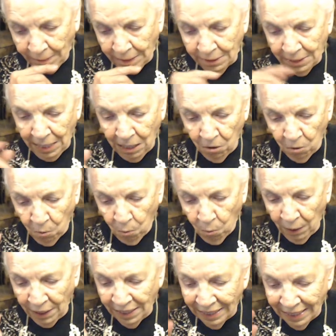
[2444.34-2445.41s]
Now,
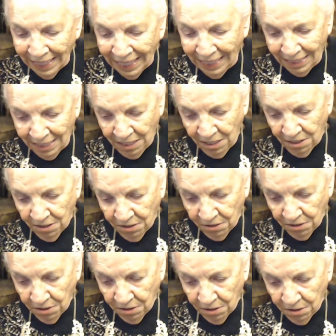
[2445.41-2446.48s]
when Leah
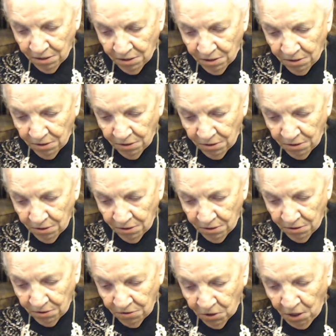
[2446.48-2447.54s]

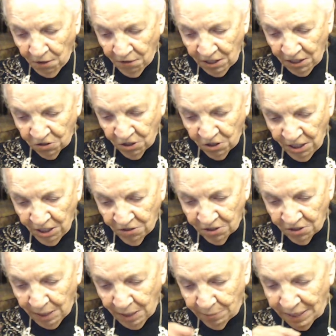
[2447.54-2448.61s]
saw that she had
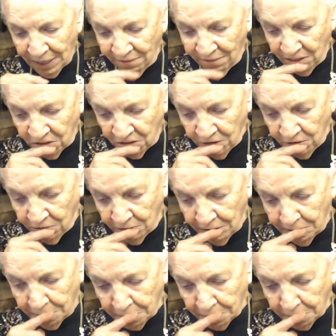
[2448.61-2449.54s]
stopped having children,